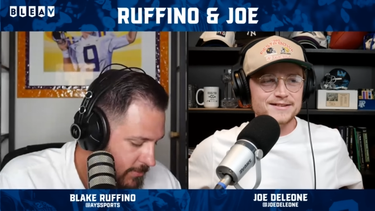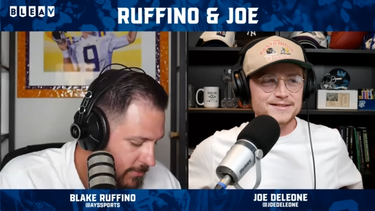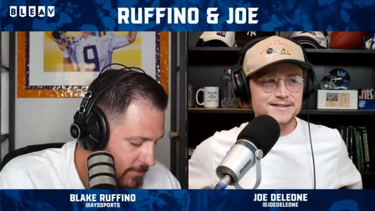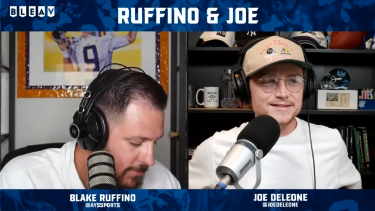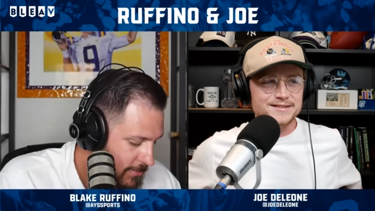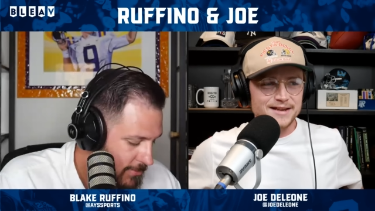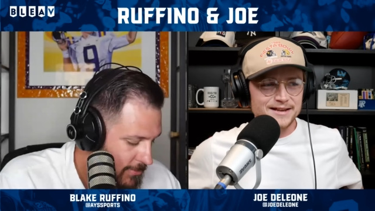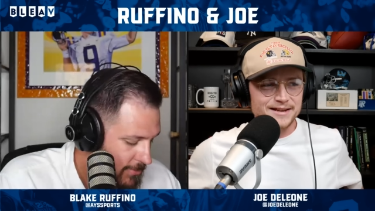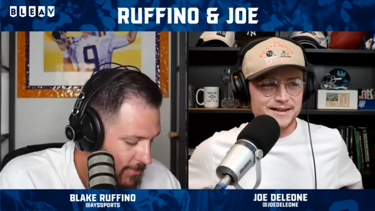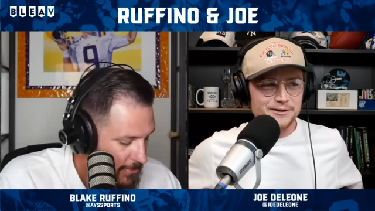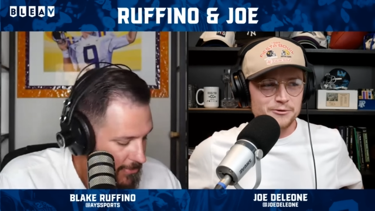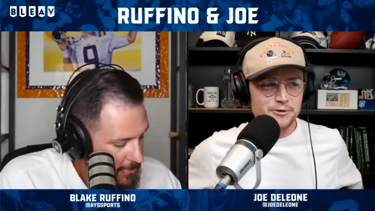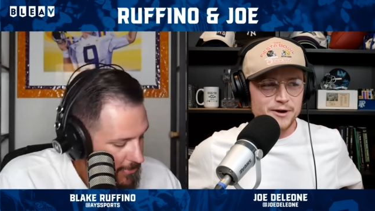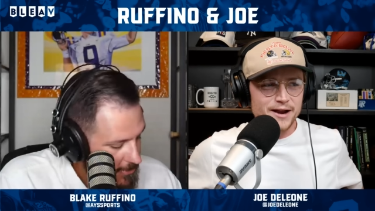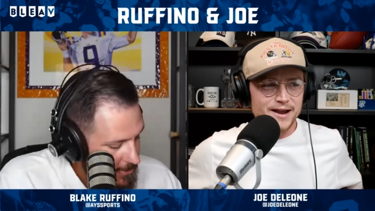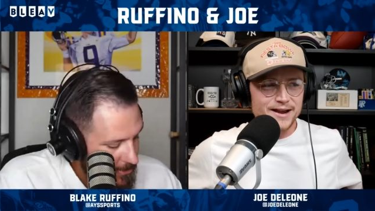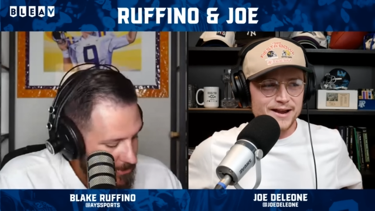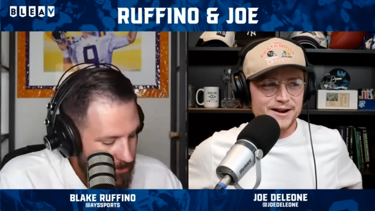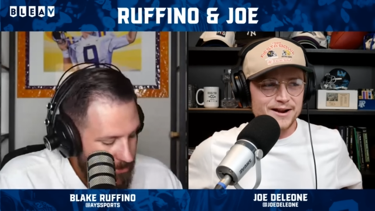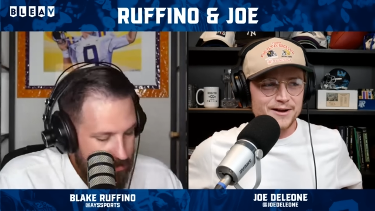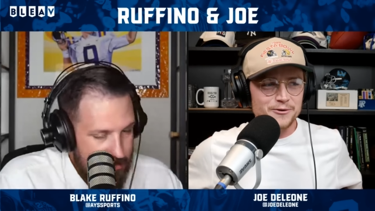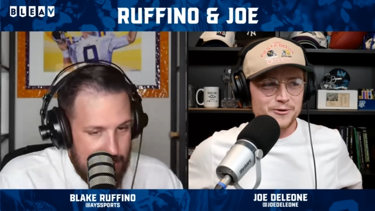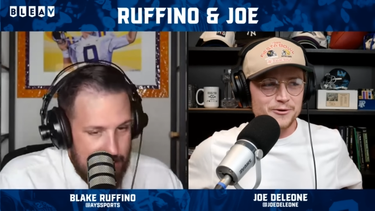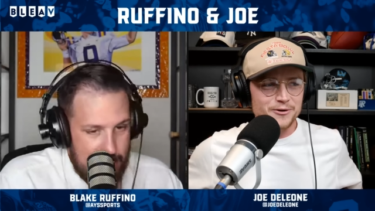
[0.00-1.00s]
Speaker 1: that sound like we're hating
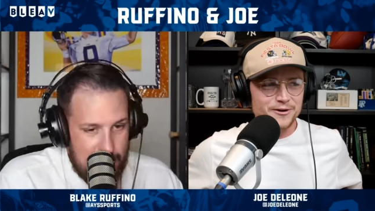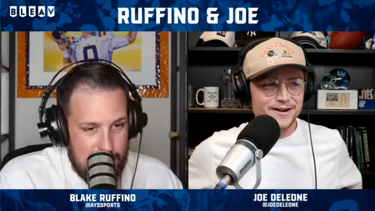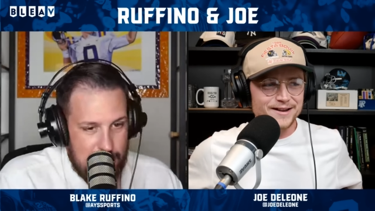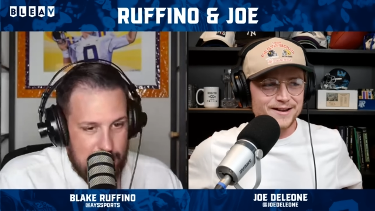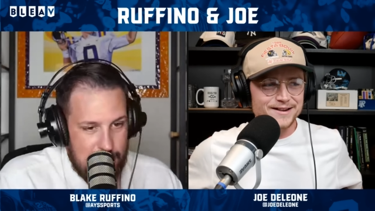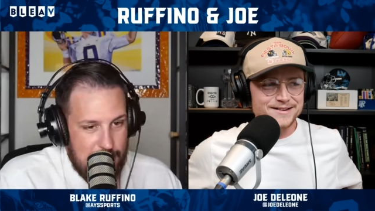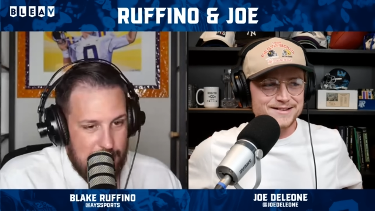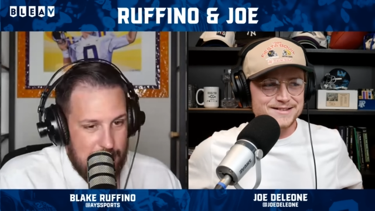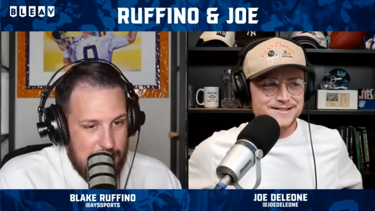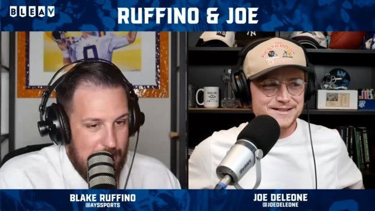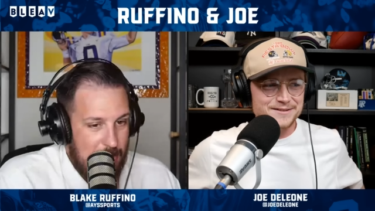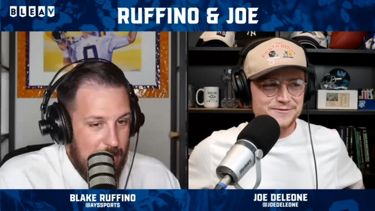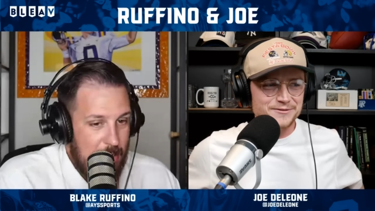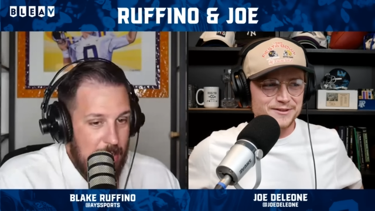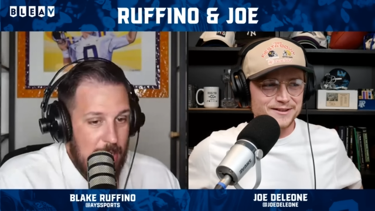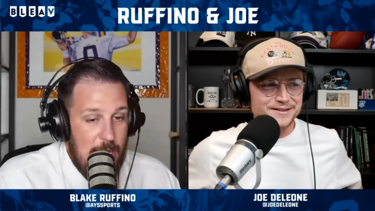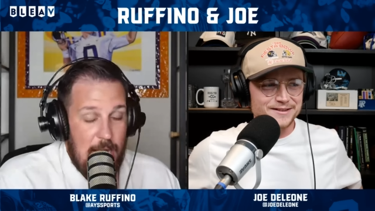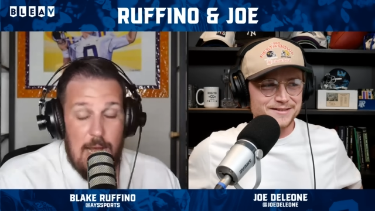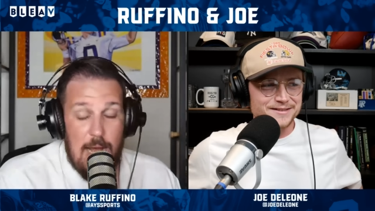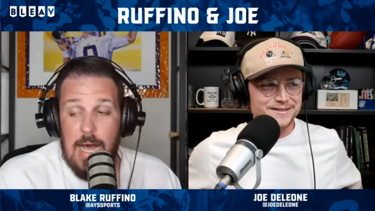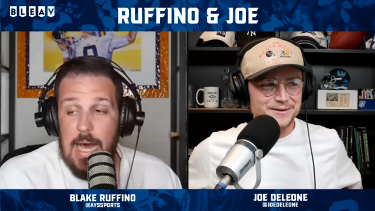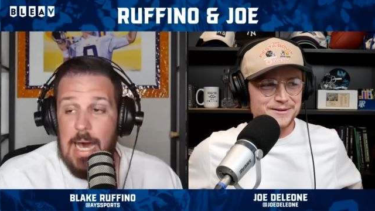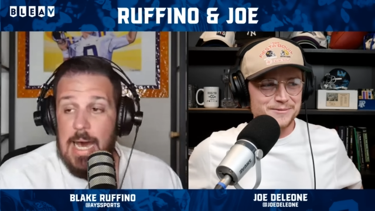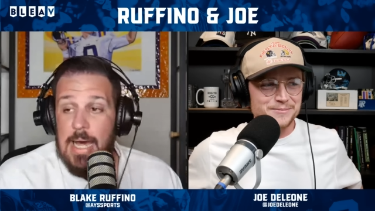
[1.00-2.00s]
on Oregon and see if
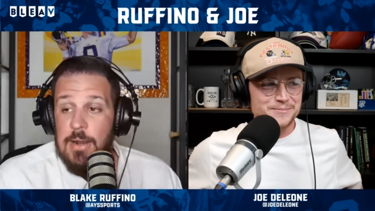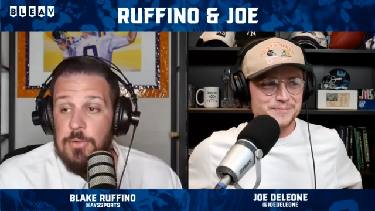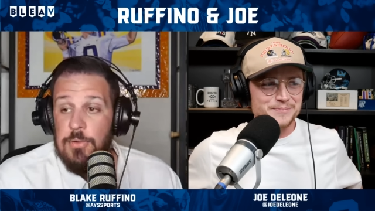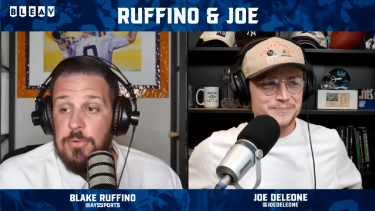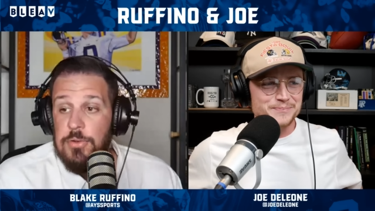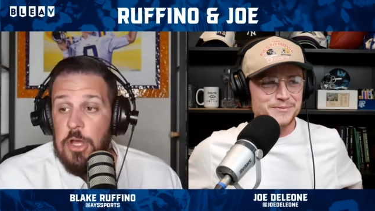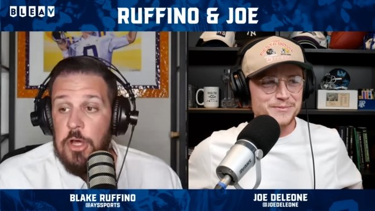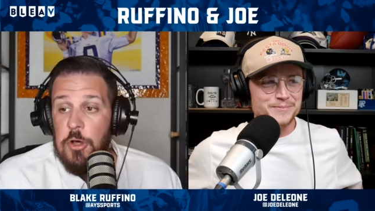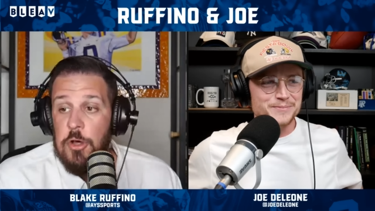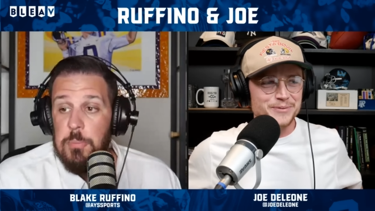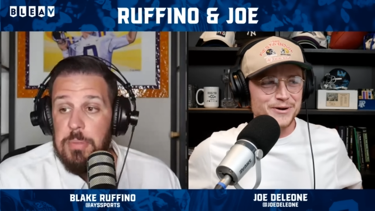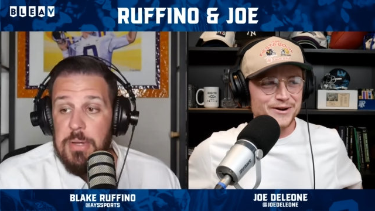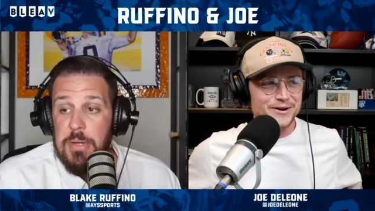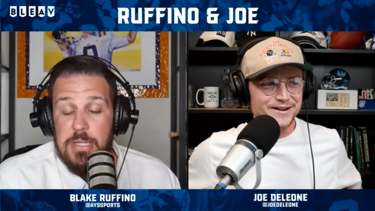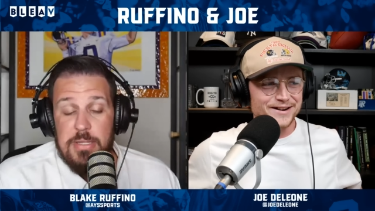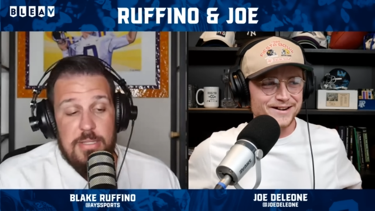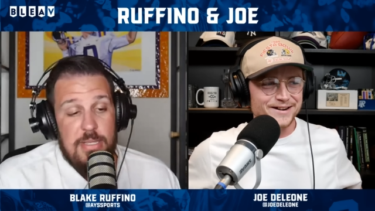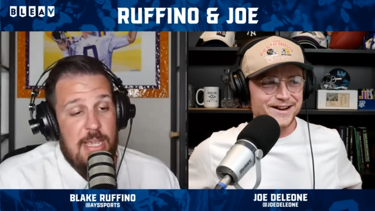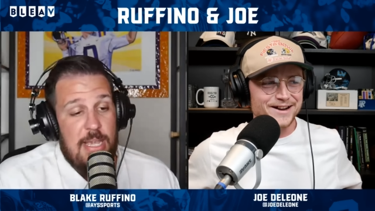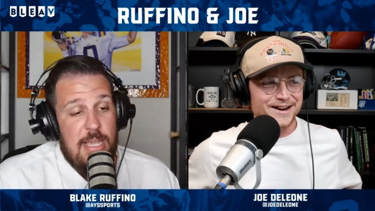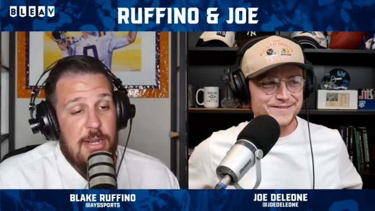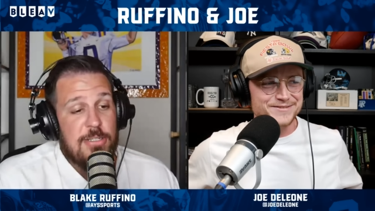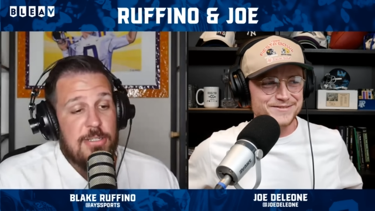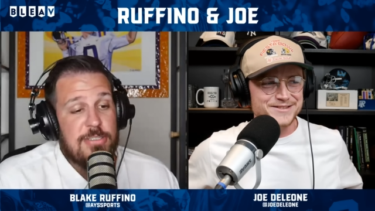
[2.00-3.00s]
they'll, they'll I don't know, but
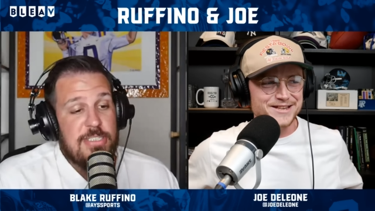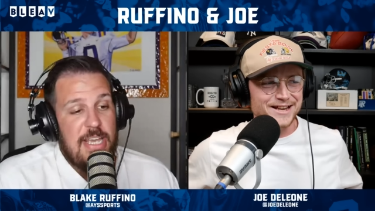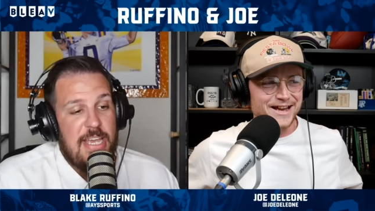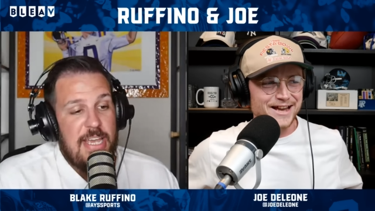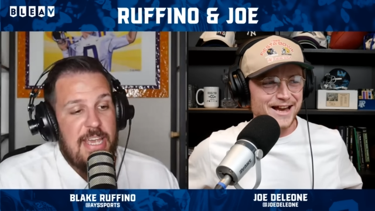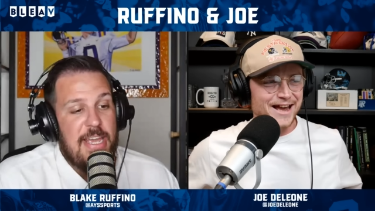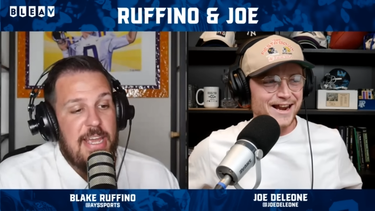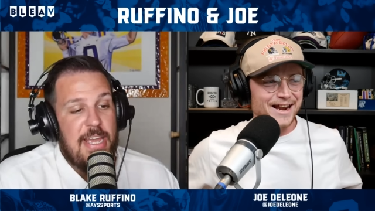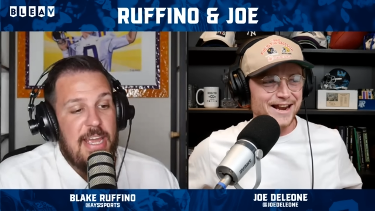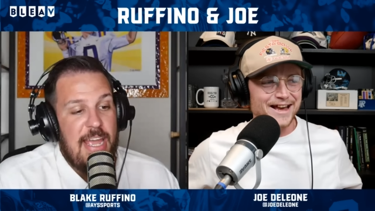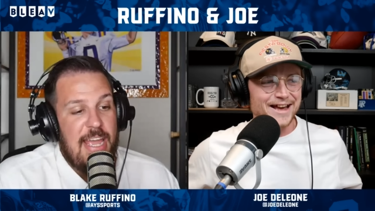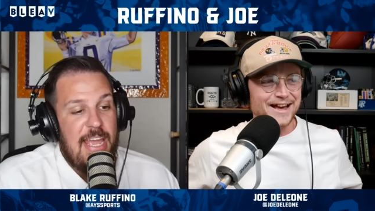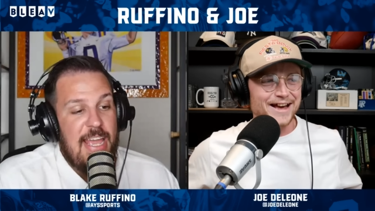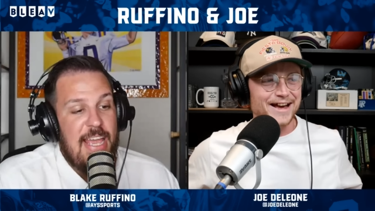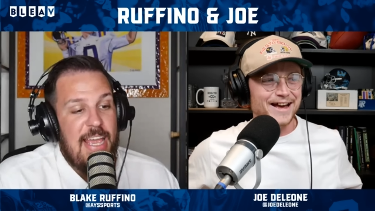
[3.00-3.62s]
here's, again.